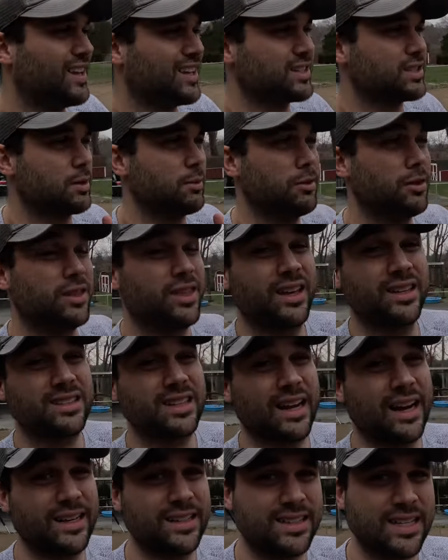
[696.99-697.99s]
Some of the
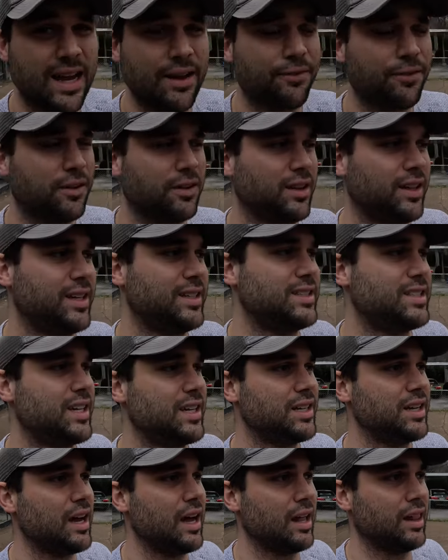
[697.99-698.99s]
things that I definitely
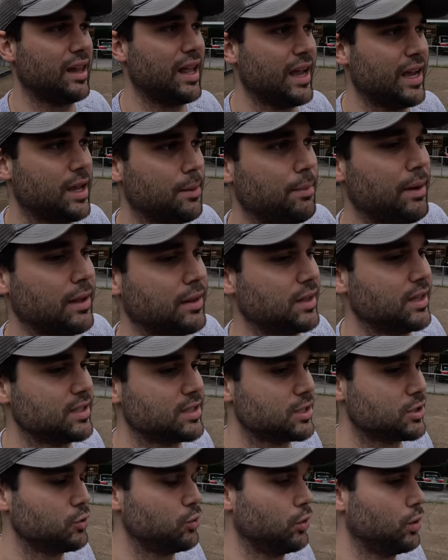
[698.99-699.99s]
did not like about
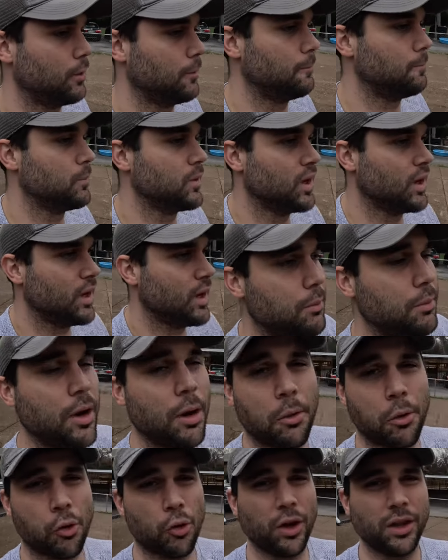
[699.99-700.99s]
this tool:
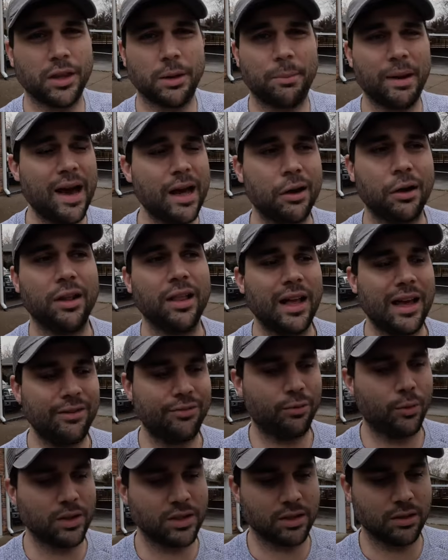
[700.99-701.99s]
number one, the battery
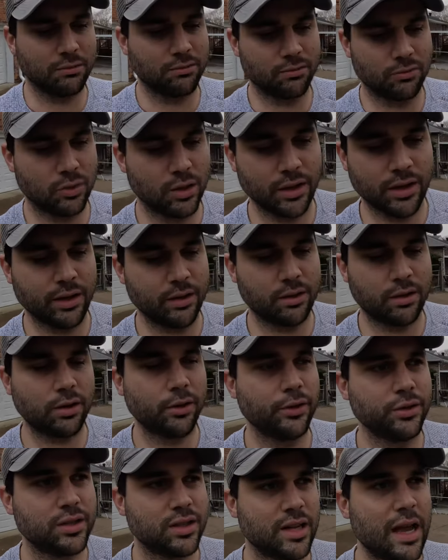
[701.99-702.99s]
life wasn't really
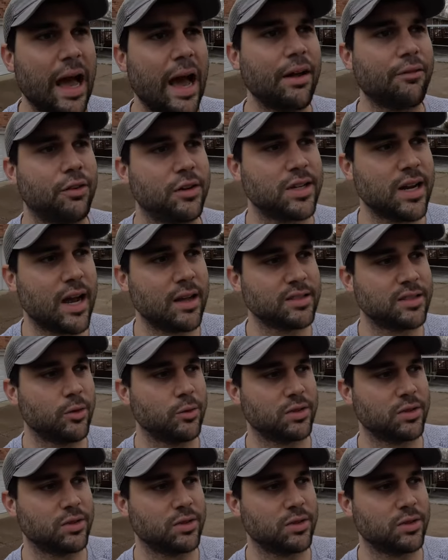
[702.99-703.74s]
close to advertised.